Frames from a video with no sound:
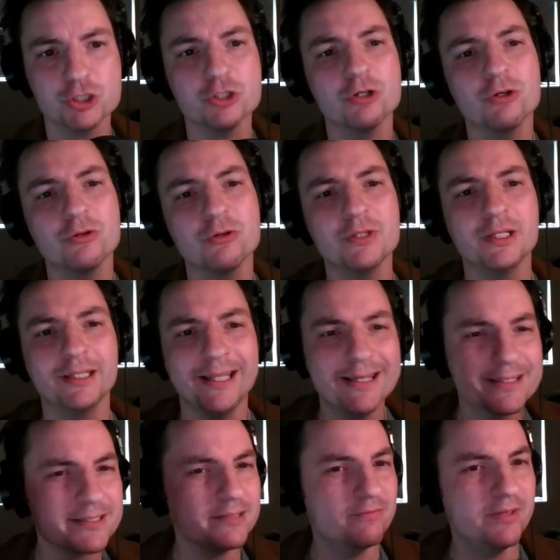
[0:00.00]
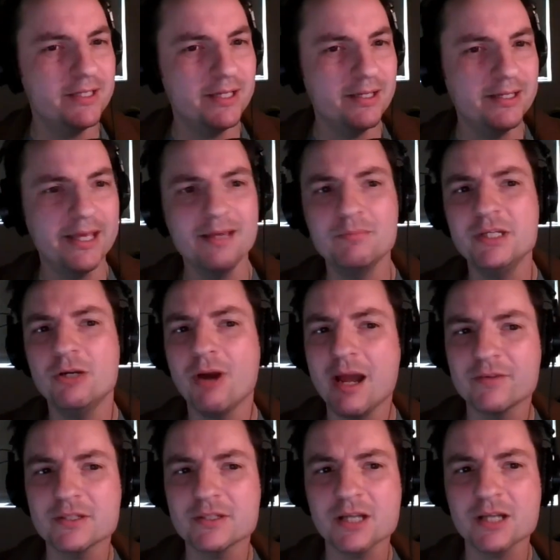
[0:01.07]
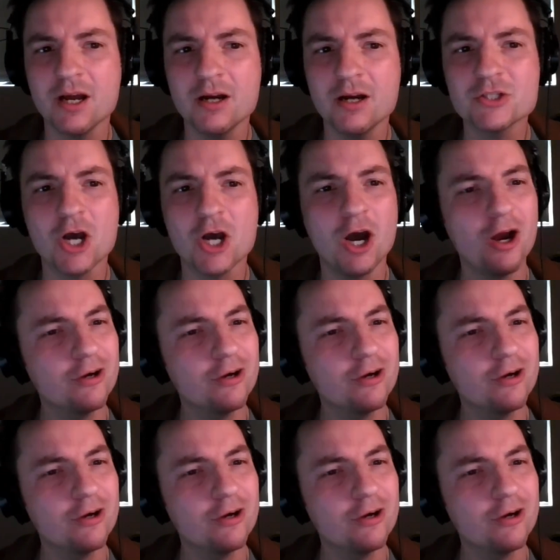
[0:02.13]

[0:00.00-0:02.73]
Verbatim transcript: Sure, the latest NVIDIA and AMD graphics cards